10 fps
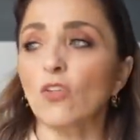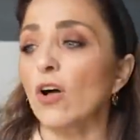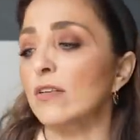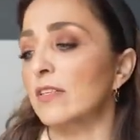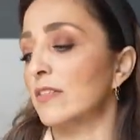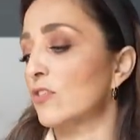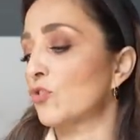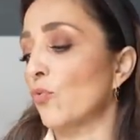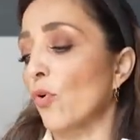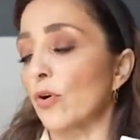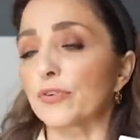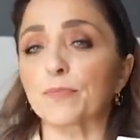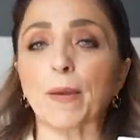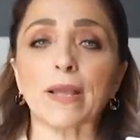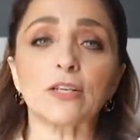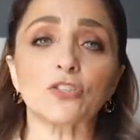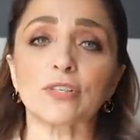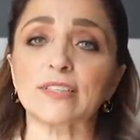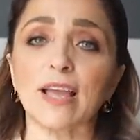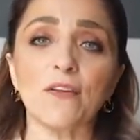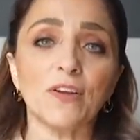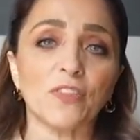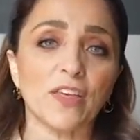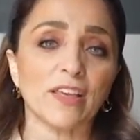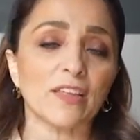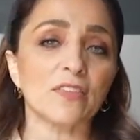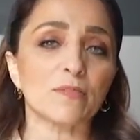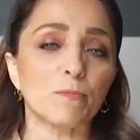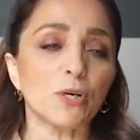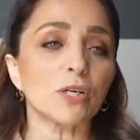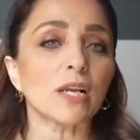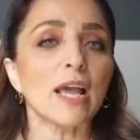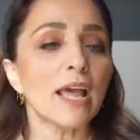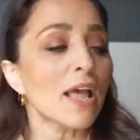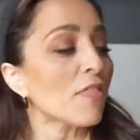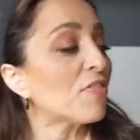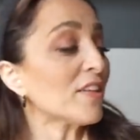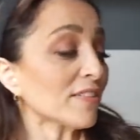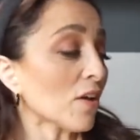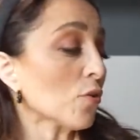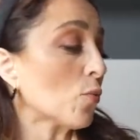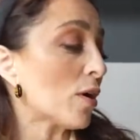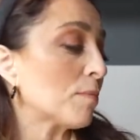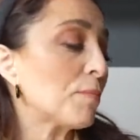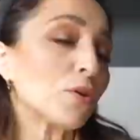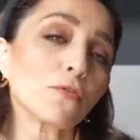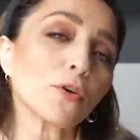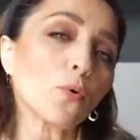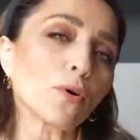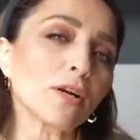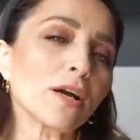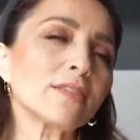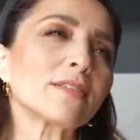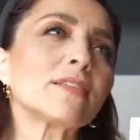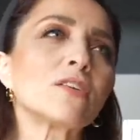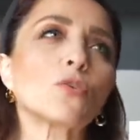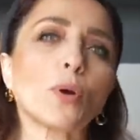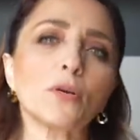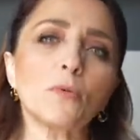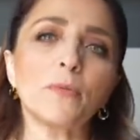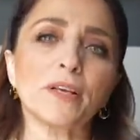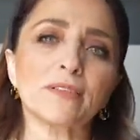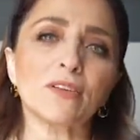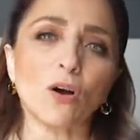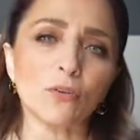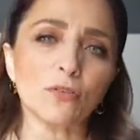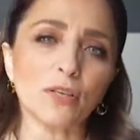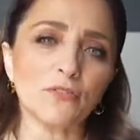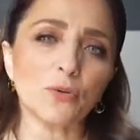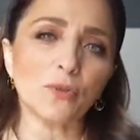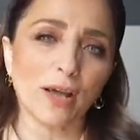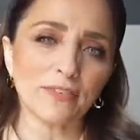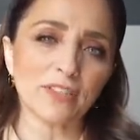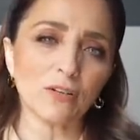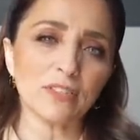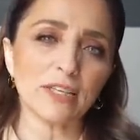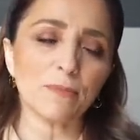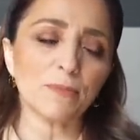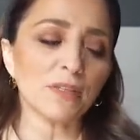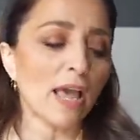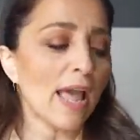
closets, drawers, pantries, everything in this book. This other one, Beautifully Organized, is incredible incredible because it also gives you lifestyle tips